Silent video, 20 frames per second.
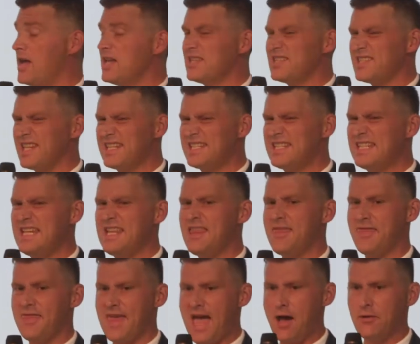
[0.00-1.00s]

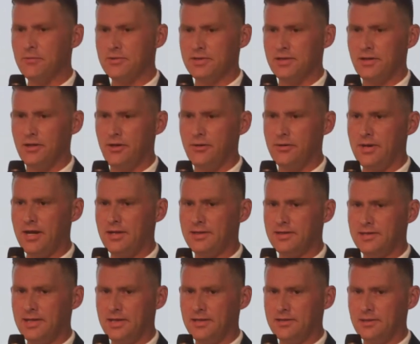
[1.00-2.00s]
16,000 in the United
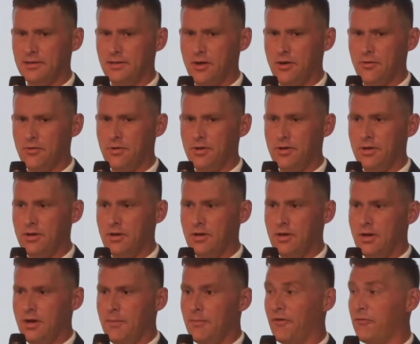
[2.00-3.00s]
States alone.
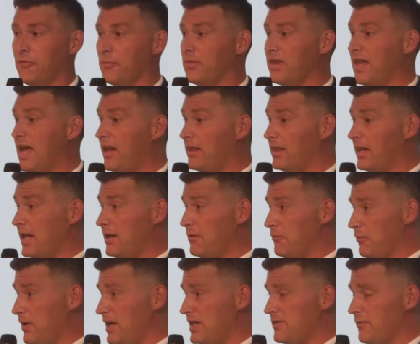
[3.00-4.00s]
But from
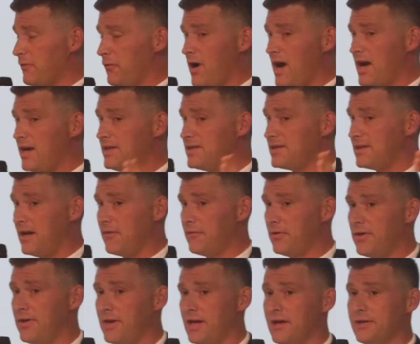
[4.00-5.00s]
land-race varieties and
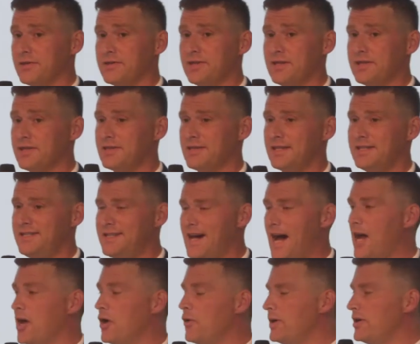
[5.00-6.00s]
everything else, this is a
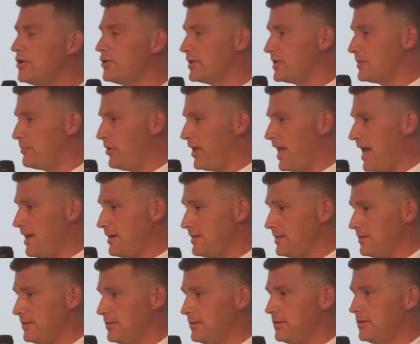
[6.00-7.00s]
dioecious
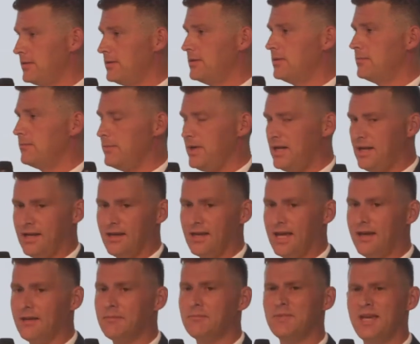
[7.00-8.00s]
plant,
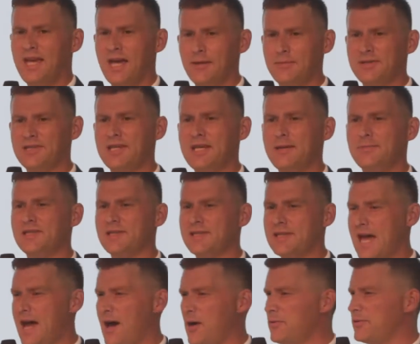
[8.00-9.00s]
meaning cannabis keeps
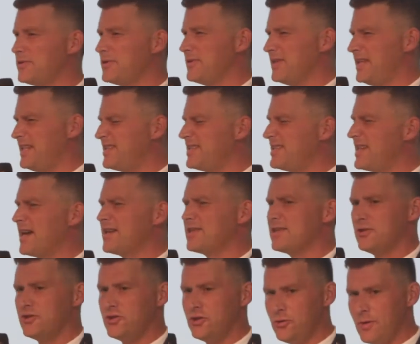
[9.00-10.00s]
its
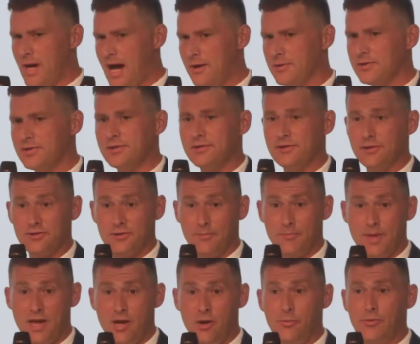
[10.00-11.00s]
sex in 2 houses. There's a
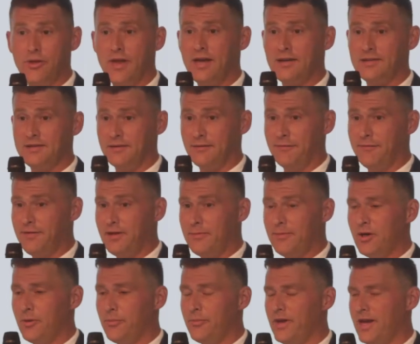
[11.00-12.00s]
male plant and a
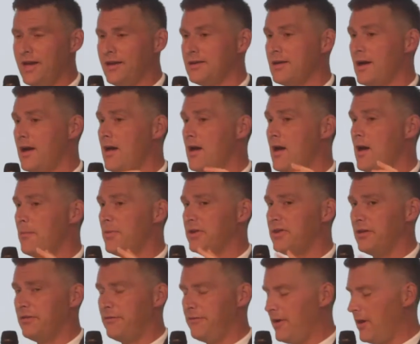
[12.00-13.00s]
female plant, but
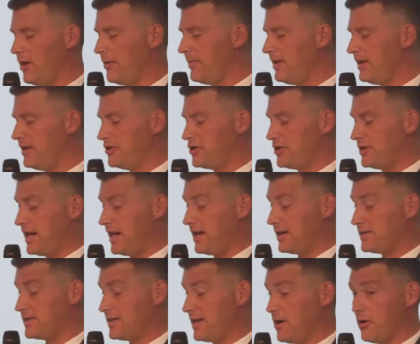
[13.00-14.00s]
the development and
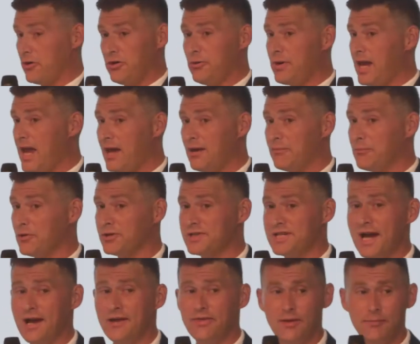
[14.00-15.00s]
genetics there, you can't
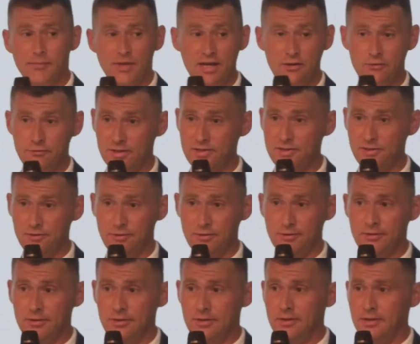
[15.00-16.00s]
protect them like
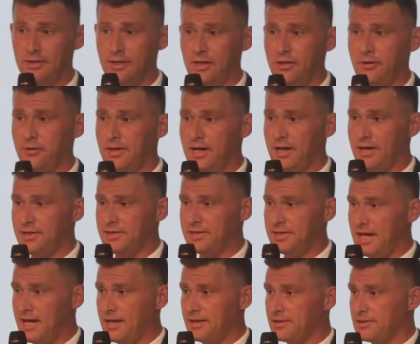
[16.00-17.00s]
Driscoll in the United
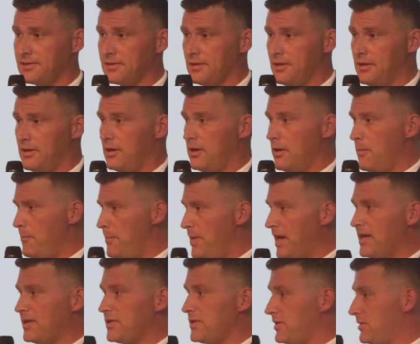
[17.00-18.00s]
States.
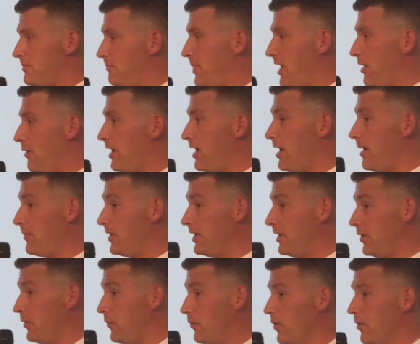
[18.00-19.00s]
Biggest berry company
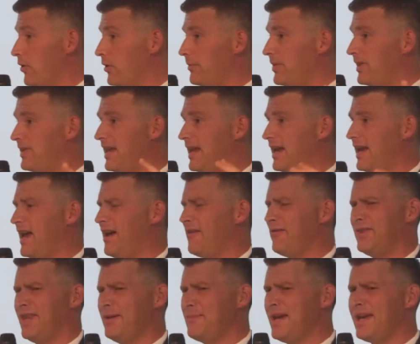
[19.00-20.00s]
in the world, but they
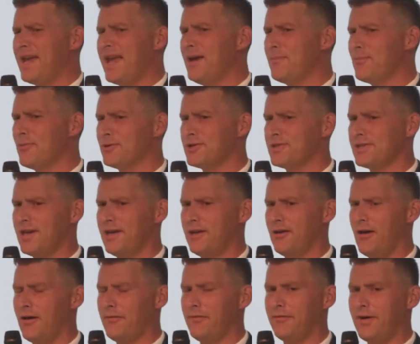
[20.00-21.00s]
make
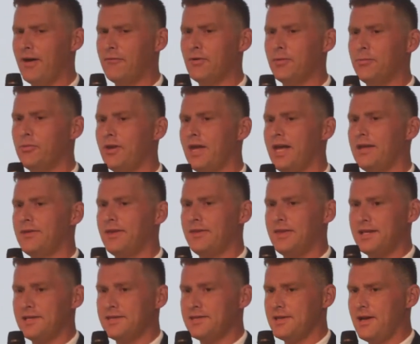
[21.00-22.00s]
8% off of every plant that
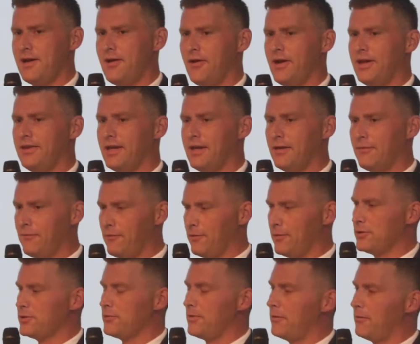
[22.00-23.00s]
they sell, and they get
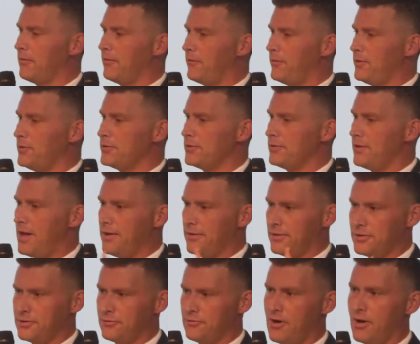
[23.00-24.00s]
first right of refusal on
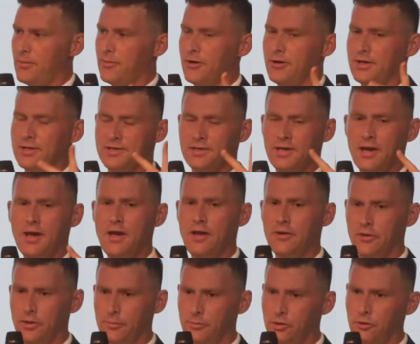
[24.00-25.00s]
the strawberries,
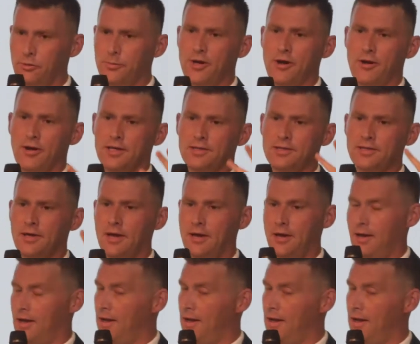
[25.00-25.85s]
the blueberries,